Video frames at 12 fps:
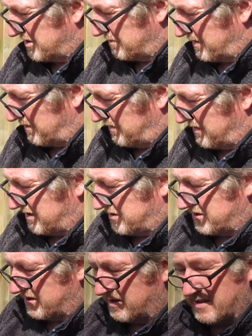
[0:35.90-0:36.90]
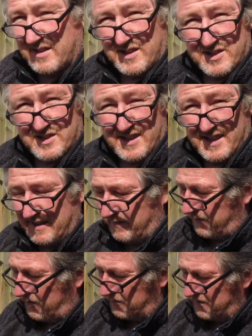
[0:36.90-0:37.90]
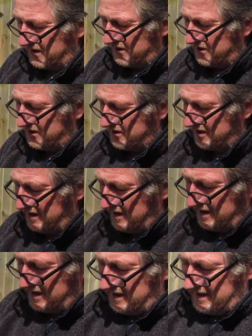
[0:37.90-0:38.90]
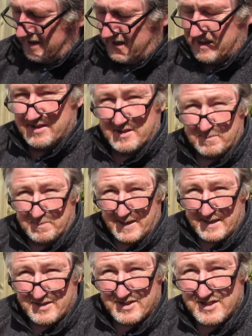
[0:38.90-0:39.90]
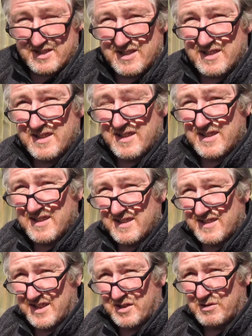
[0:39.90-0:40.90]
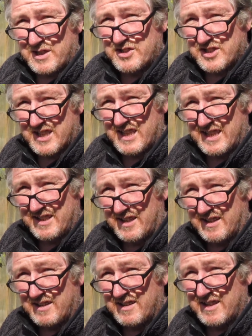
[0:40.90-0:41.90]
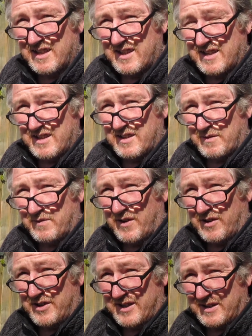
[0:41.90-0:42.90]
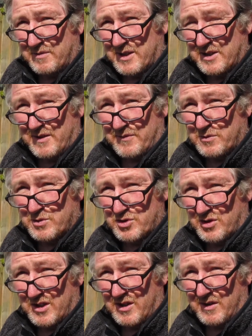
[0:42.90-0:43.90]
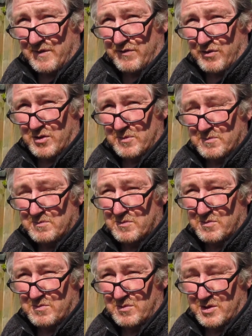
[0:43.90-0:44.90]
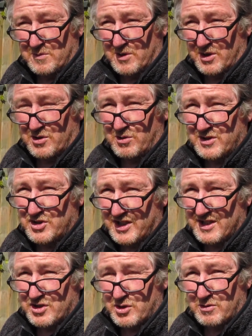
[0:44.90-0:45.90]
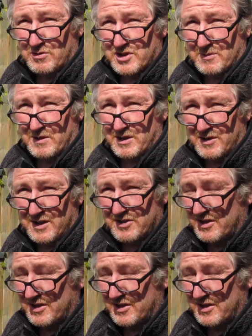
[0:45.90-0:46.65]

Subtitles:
something for this. It's 5 litres. It's the best degreaser cleaner you'll find anywhere. You have to order it online from what you might call a janitorial suppliers,